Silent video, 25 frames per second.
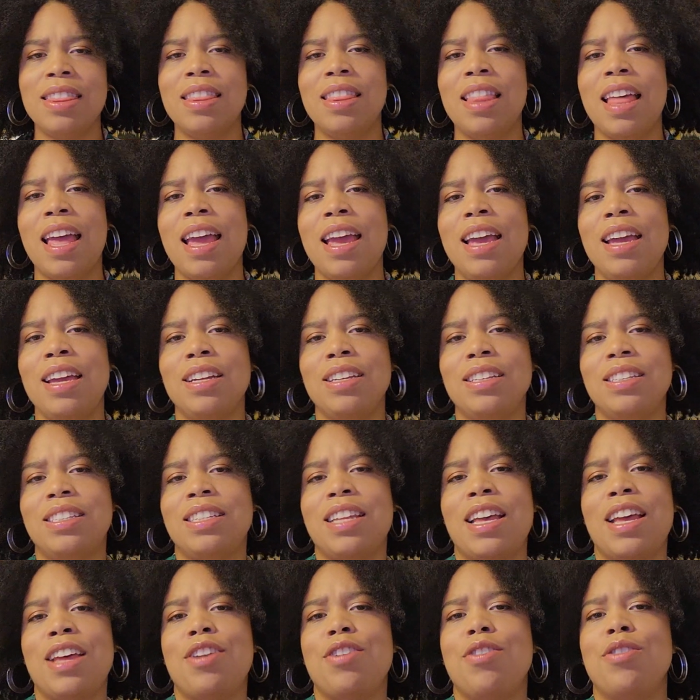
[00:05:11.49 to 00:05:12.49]
They
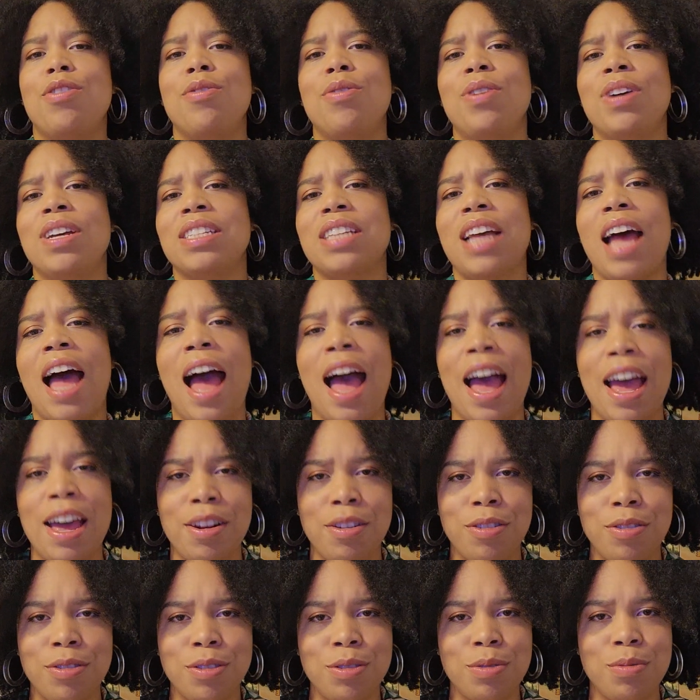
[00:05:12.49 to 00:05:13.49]
said who his
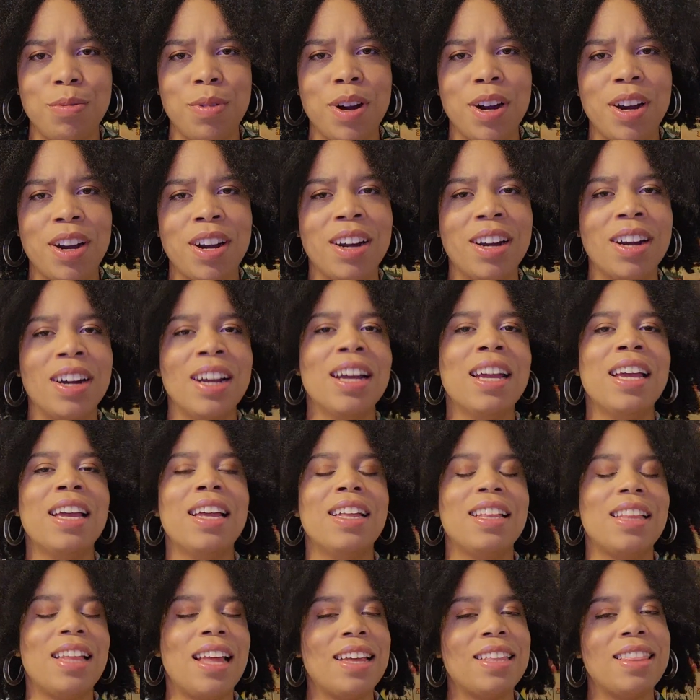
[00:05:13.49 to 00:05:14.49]
idols were.
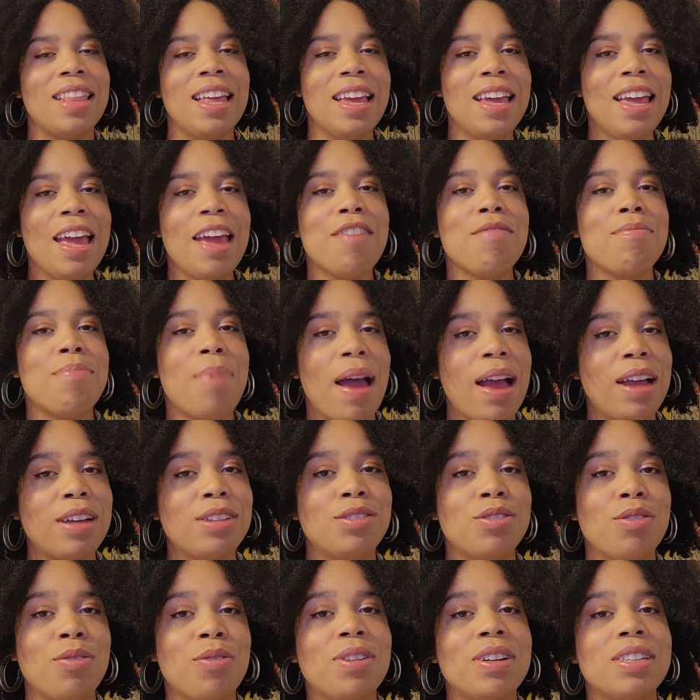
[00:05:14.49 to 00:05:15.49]
Like, they gave
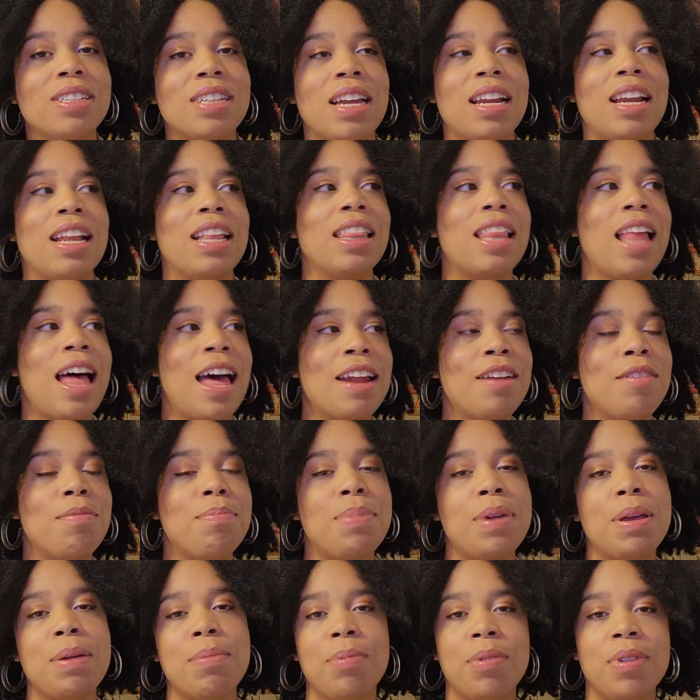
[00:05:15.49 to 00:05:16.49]
backstories on a lot of
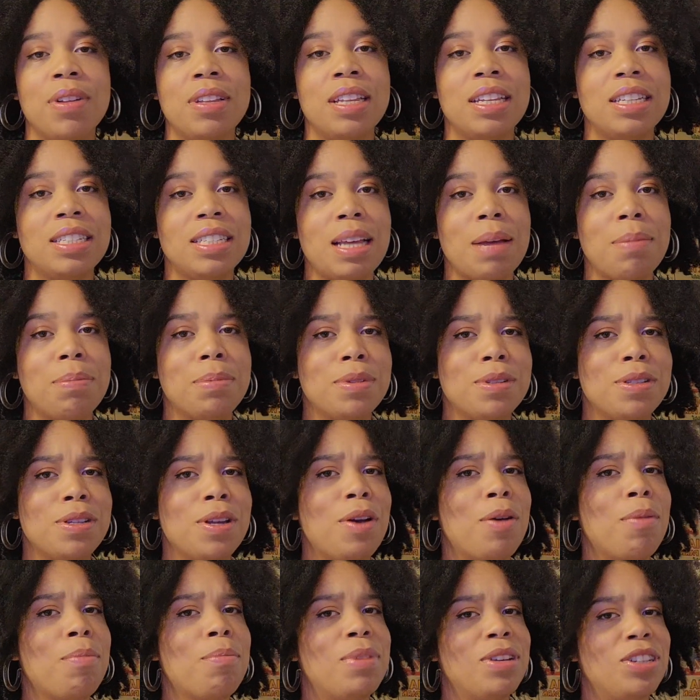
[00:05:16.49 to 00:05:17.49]
people in this
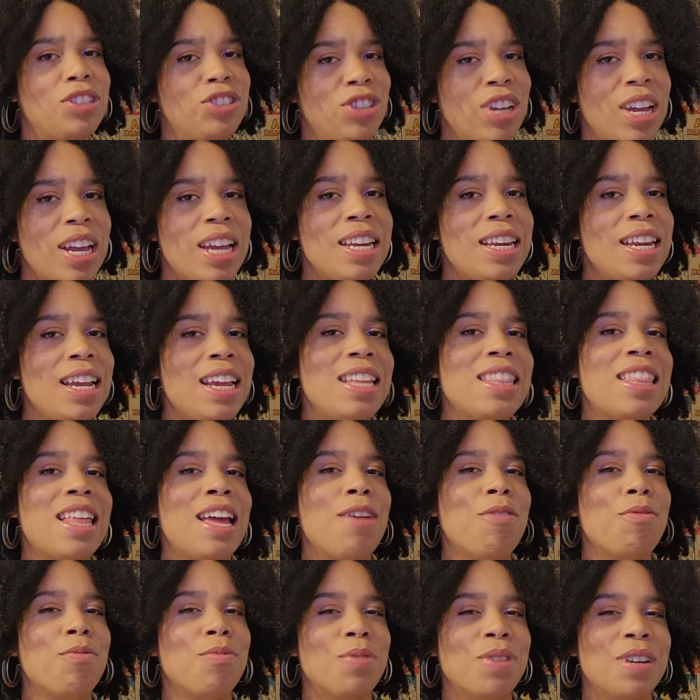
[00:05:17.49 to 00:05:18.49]
episode, but JD,
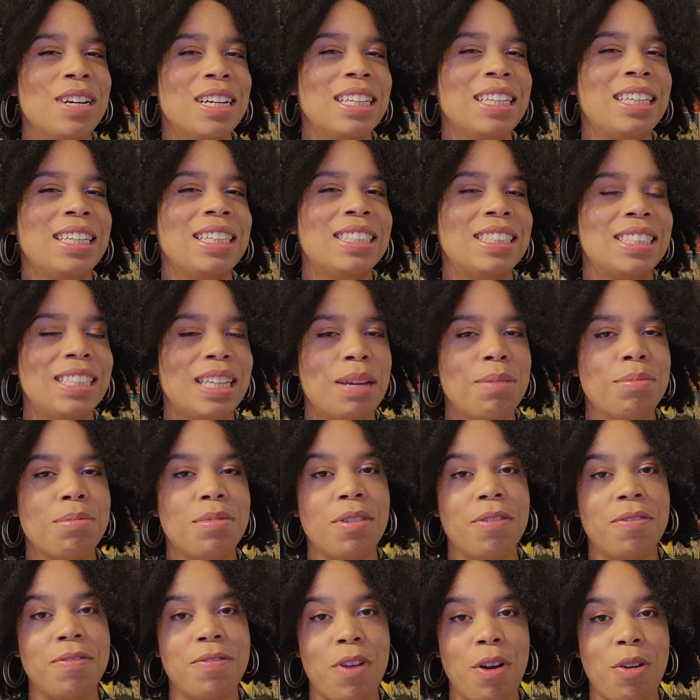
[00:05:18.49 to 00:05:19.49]
they really seem
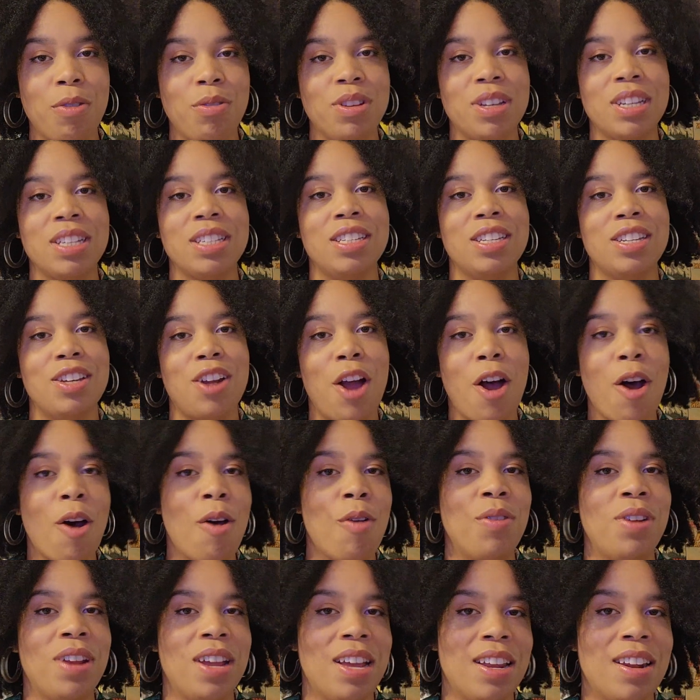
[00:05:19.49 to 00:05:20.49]
to focus and
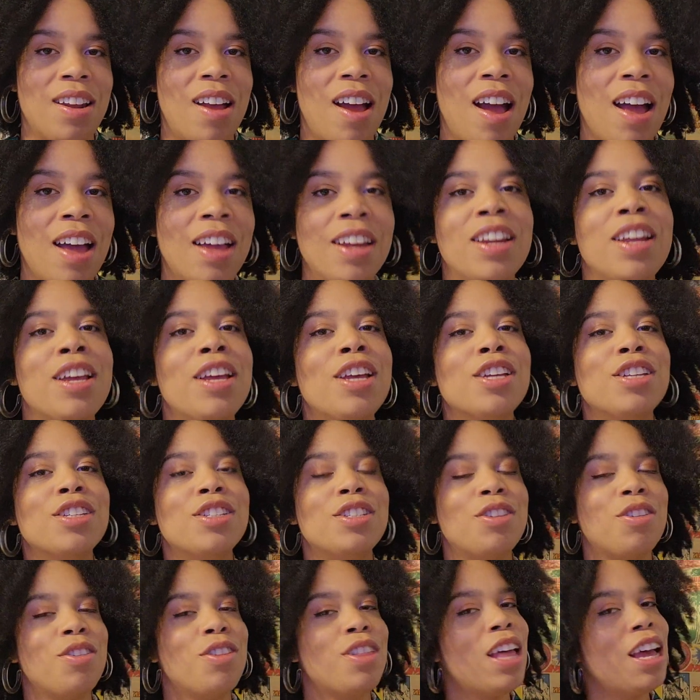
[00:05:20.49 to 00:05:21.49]
hone in on.
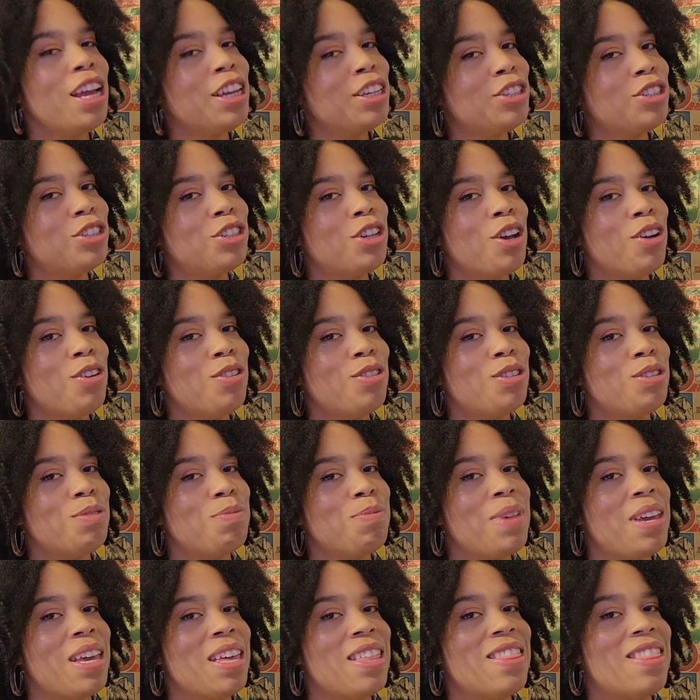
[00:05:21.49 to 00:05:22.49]
So that shows
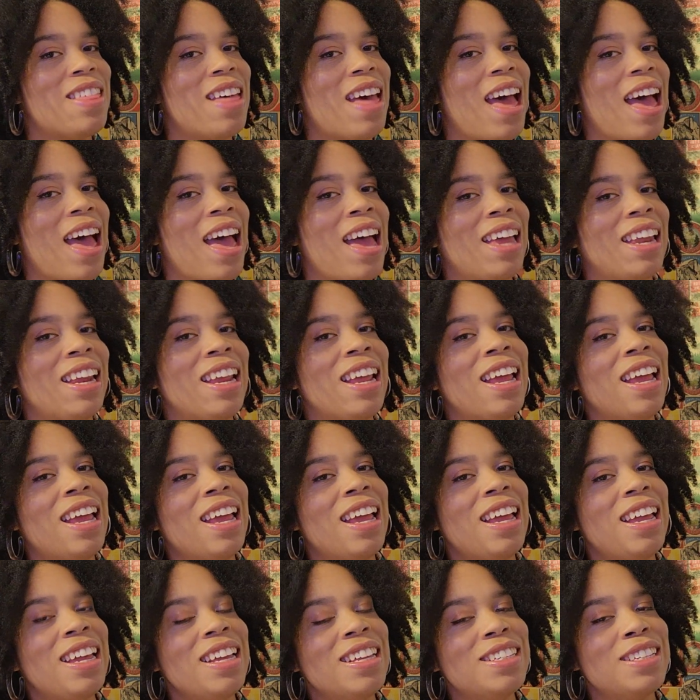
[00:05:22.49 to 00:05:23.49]
me that
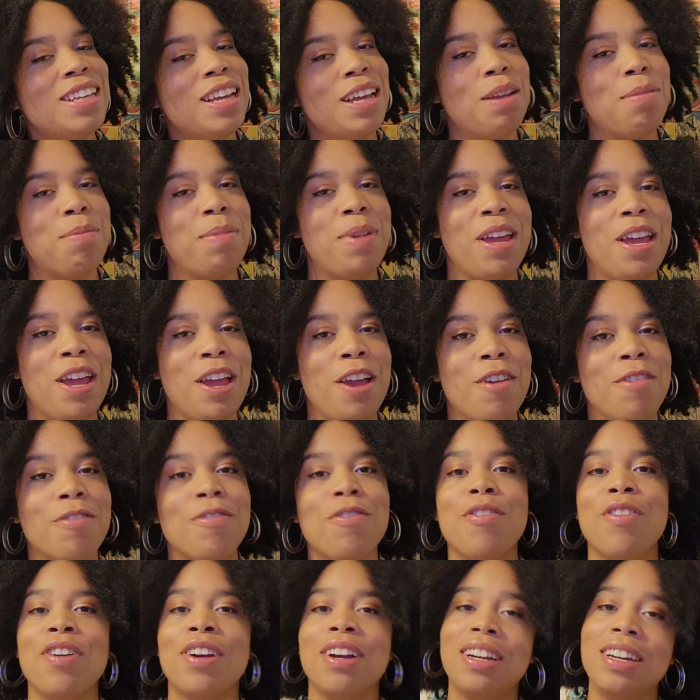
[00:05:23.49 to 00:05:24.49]
he's going to be here
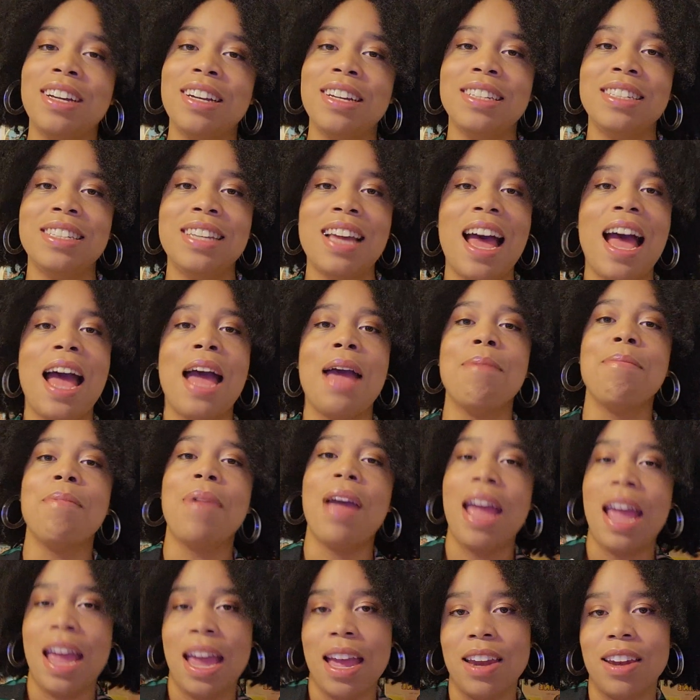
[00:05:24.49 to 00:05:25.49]
for a good time
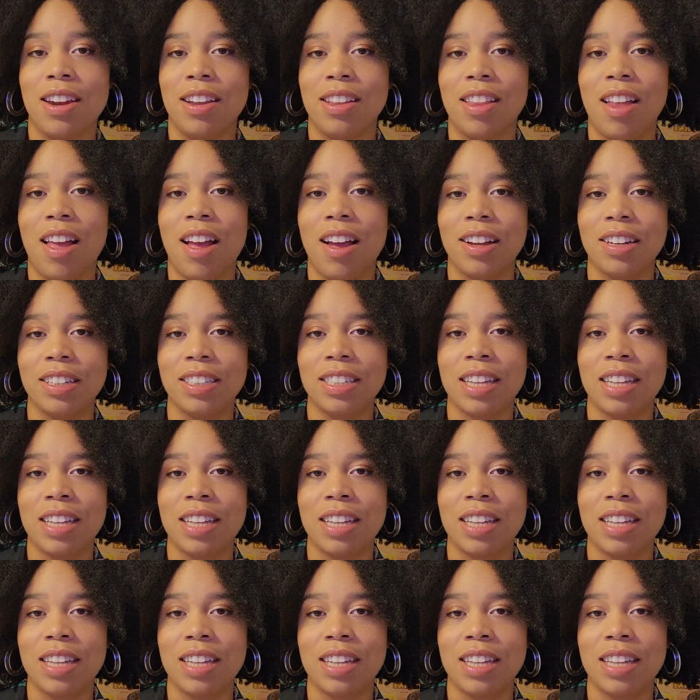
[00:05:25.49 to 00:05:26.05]
and a long